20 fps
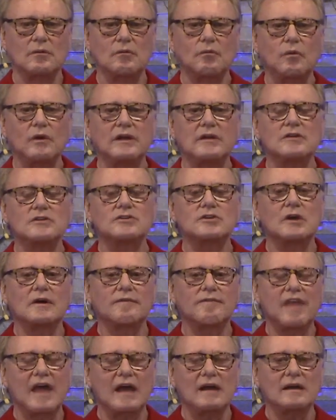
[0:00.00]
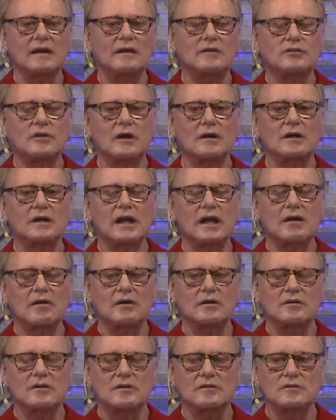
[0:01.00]
We deserve that. It's our
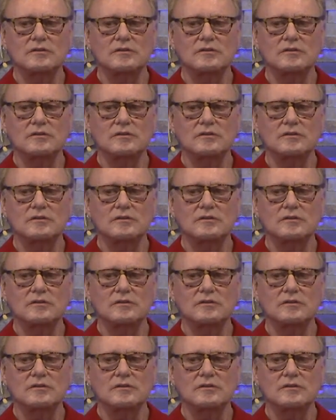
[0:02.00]
inheritance.